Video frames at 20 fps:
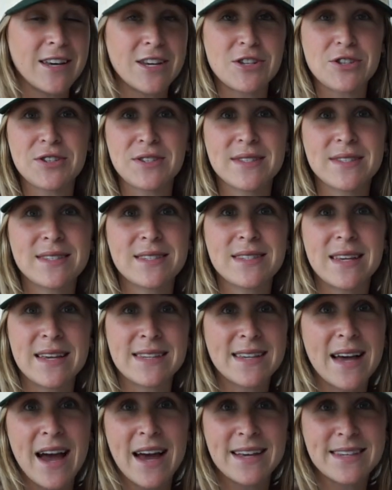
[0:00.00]
He just
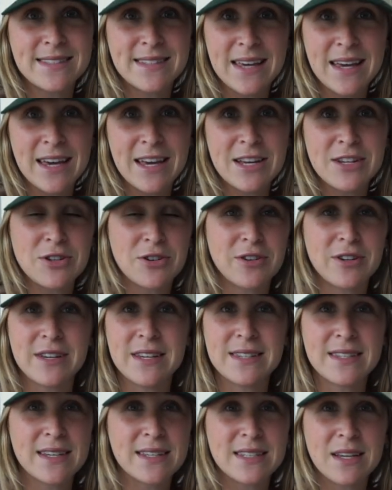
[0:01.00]
says, hi, Sage, or
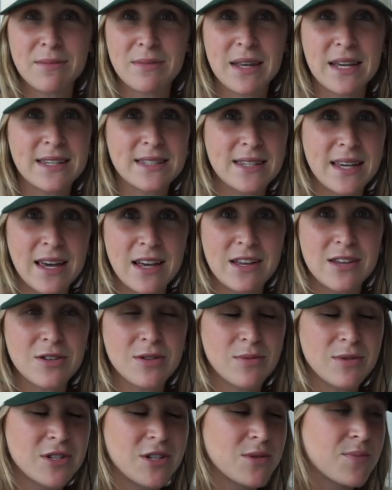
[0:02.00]
he says something,
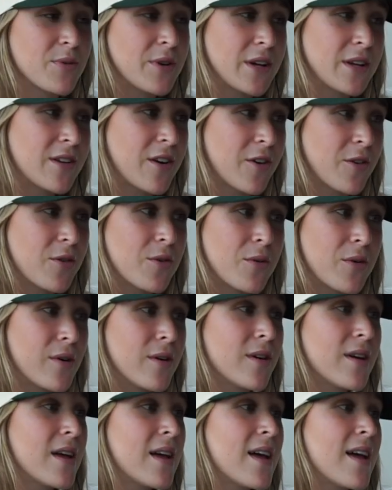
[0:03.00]
Sage, which is pretty darn
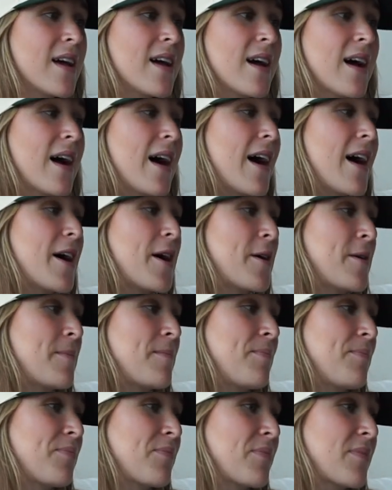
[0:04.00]
cool.
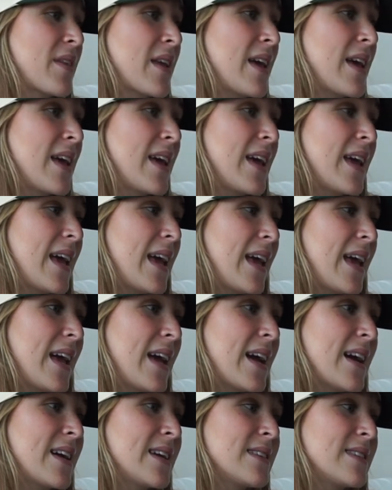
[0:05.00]

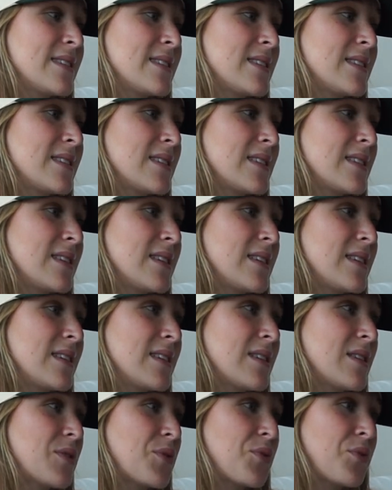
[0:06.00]
And
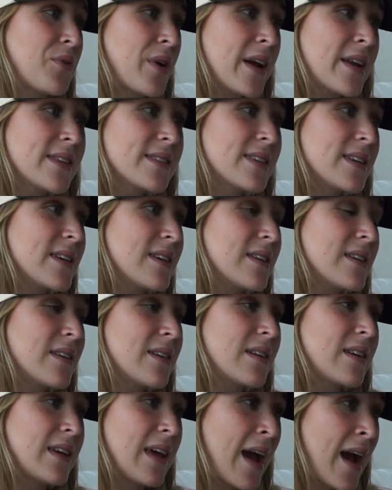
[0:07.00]
rent,
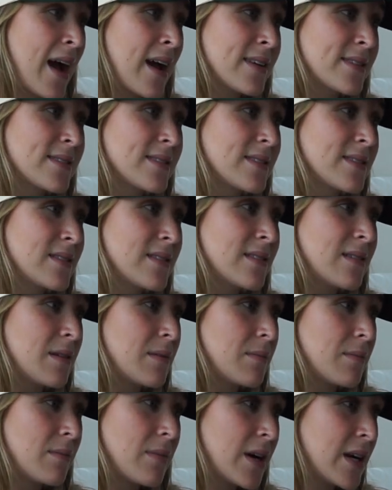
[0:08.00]
gas,
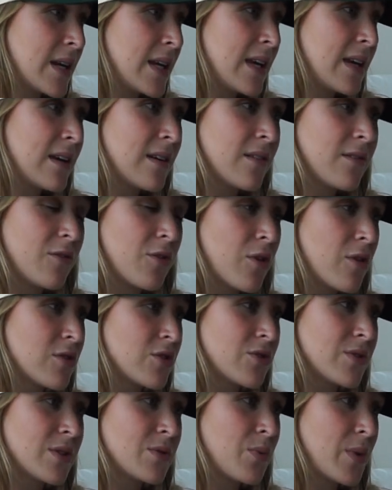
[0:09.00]
money,
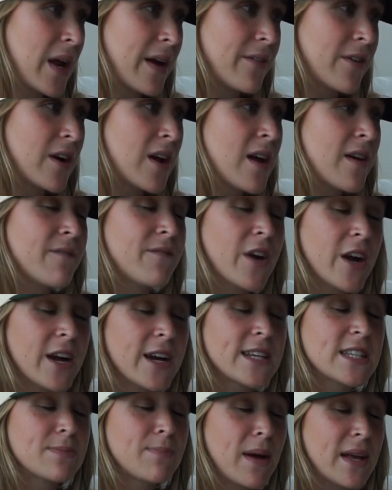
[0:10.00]
groceries, whatever,
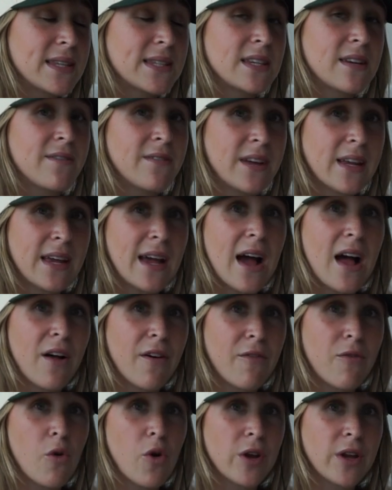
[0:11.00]
very expensive in
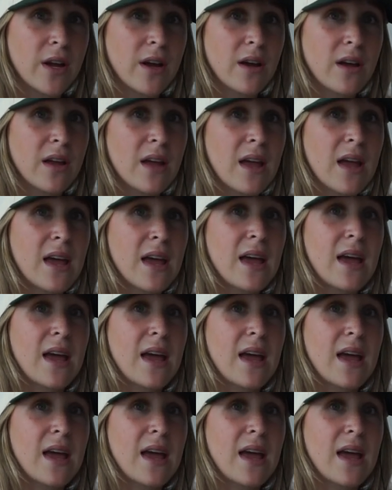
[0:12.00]
California.